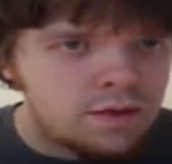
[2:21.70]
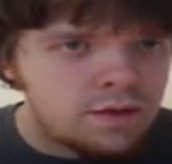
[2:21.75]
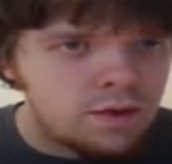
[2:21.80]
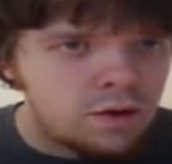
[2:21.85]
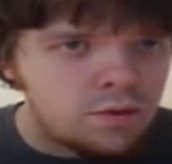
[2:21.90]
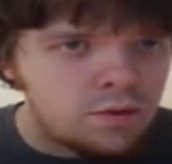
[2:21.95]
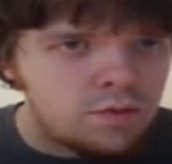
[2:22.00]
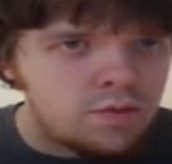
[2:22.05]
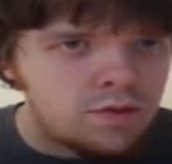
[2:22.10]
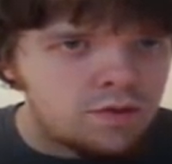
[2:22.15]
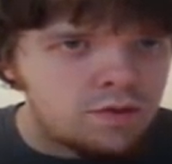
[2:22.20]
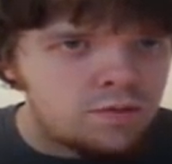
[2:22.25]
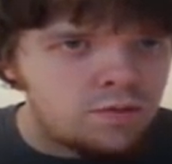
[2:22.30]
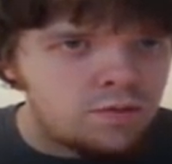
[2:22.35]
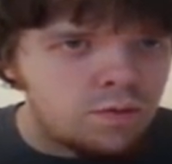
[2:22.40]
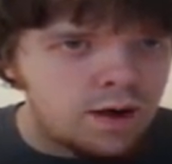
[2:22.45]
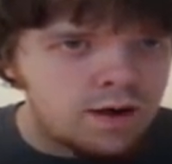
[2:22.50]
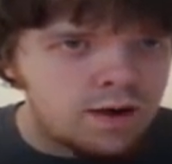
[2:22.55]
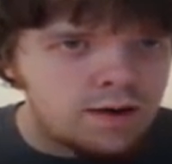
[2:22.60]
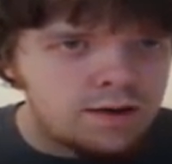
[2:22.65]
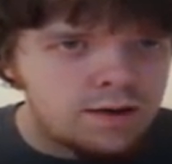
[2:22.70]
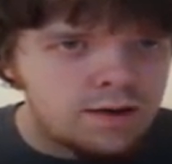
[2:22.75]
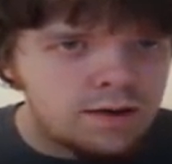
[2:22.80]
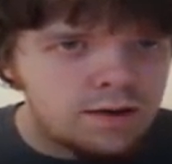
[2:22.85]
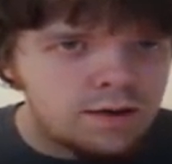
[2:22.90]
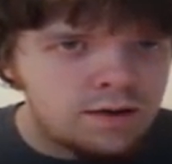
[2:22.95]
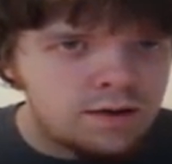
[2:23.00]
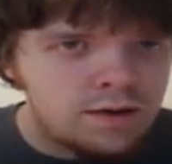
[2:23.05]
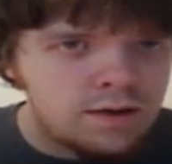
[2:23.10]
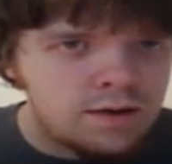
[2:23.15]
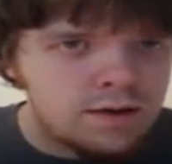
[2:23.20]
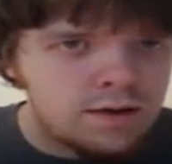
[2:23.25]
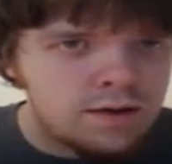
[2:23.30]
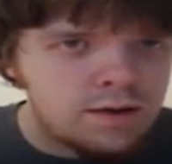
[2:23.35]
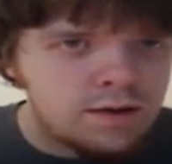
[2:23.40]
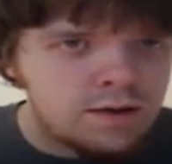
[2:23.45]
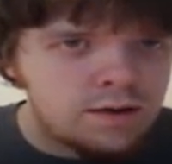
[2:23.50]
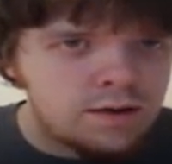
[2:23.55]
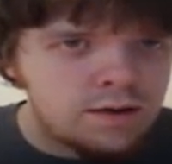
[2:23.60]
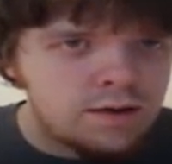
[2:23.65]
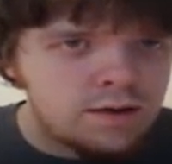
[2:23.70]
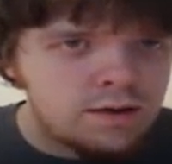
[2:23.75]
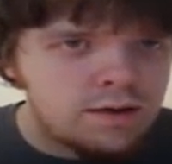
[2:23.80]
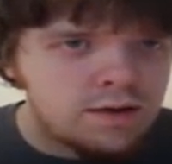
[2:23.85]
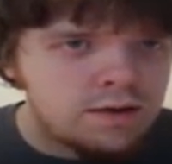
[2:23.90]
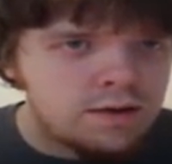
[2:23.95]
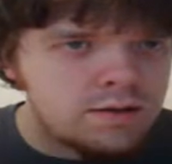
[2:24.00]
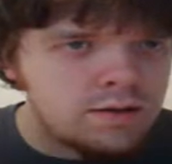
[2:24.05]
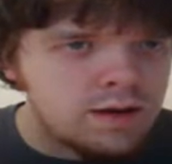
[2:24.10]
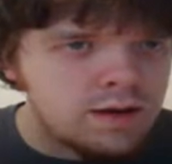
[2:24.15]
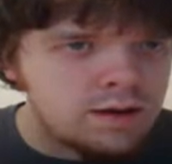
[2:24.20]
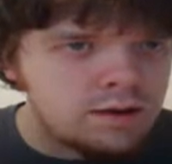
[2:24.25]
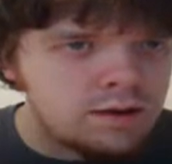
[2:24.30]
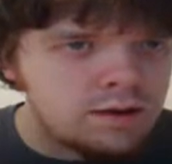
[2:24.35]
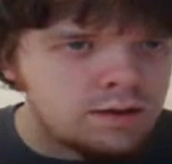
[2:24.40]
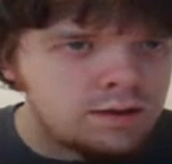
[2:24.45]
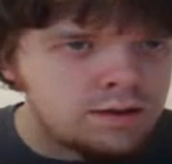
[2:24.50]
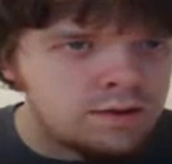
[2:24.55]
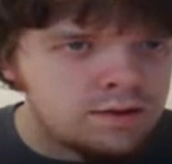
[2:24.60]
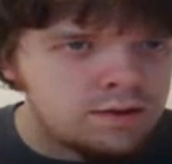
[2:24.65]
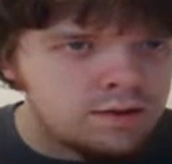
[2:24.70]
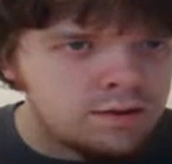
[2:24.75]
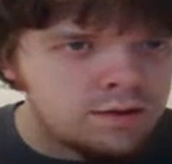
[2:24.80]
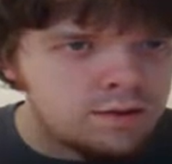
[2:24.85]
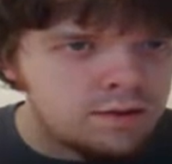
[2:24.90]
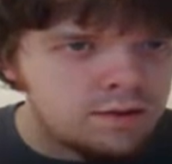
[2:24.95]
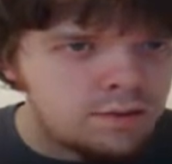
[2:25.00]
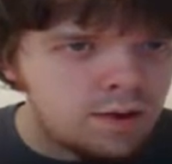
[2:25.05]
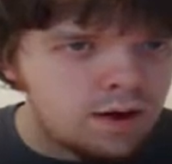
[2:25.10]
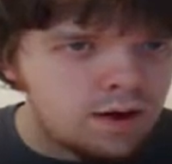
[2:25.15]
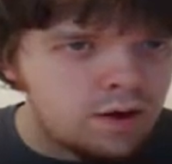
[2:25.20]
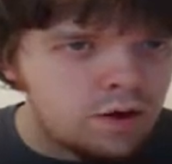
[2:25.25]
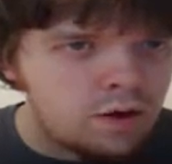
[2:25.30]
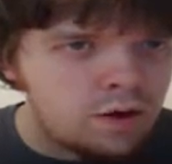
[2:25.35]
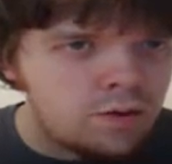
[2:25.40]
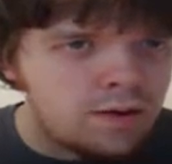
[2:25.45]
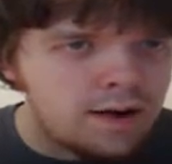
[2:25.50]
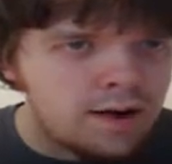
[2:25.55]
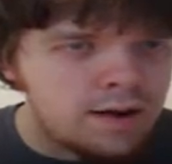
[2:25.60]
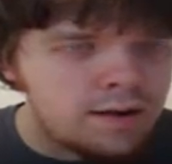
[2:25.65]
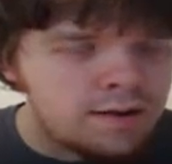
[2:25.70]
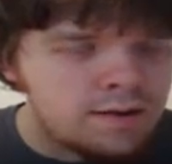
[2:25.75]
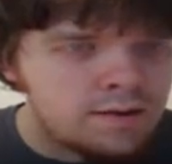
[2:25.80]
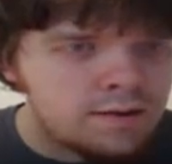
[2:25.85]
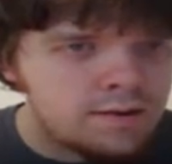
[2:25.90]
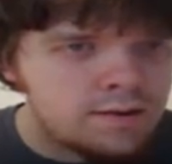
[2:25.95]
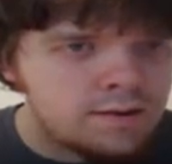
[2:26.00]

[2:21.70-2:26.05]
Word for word: Let's go through this white tunnel. This white hallway.